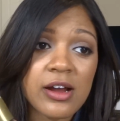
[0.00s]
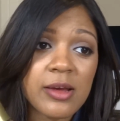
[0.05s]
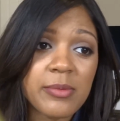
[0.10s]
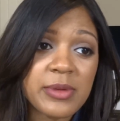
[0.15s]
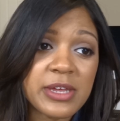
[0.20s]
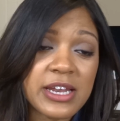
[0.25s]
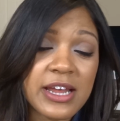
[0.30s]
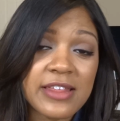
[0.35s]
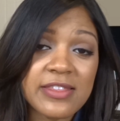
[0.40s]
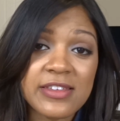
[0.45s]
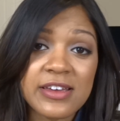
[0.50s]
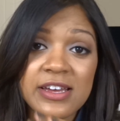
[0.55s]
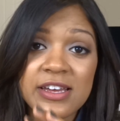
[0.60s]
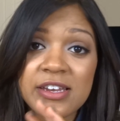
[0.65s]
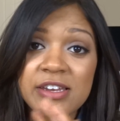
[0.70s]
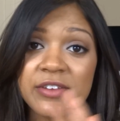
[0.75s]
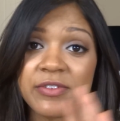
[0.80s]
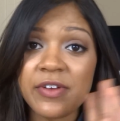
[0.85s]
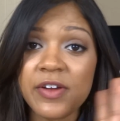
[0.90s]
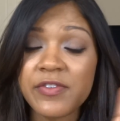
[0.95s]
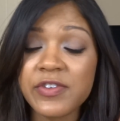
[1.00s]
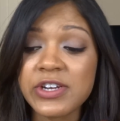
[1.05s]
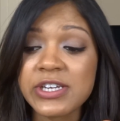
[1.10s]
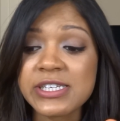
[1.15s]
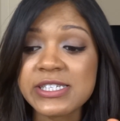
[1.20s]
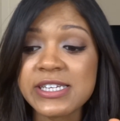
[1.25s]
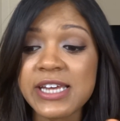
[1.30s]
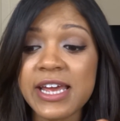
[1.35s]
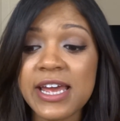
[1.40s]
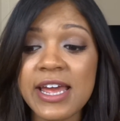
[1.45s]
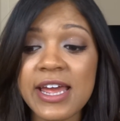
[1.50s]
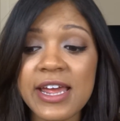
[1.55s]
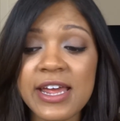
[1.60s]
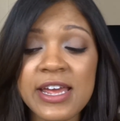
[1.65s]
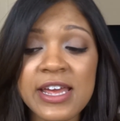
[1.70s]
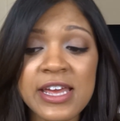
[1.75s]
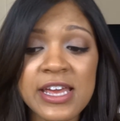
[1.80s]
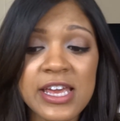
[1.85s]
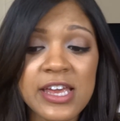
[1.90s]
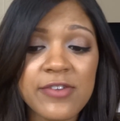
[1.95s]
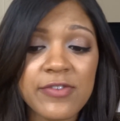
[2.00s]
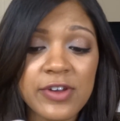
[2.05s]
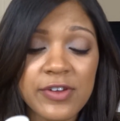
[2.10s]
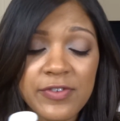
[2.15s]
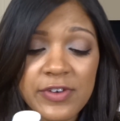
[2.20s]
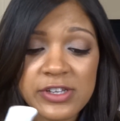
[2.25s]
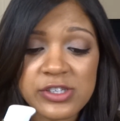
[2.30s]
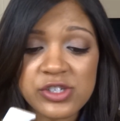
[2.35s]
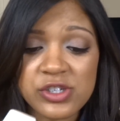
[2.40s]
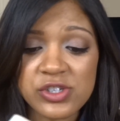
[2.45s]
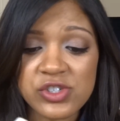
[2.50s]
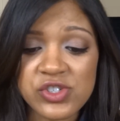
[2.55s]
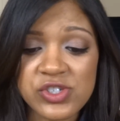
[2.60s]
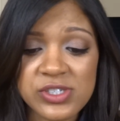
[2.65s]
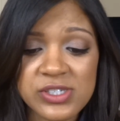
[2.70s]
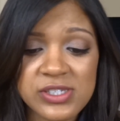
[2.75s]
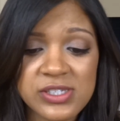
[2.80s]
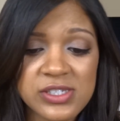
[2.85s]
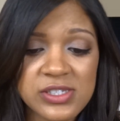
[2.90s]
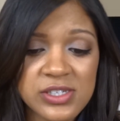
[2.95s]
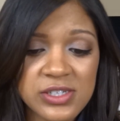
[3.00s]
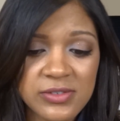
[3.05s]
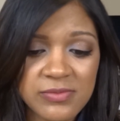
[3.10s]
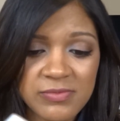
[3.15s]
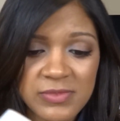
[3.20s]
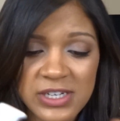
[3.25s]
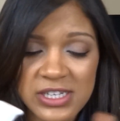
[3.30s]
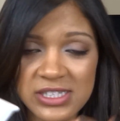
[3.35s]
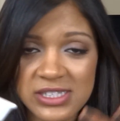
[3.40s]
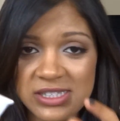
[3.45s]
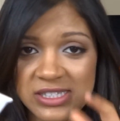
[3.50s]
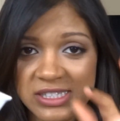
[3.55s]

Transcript: I mean, at the end of every day, even if I took just a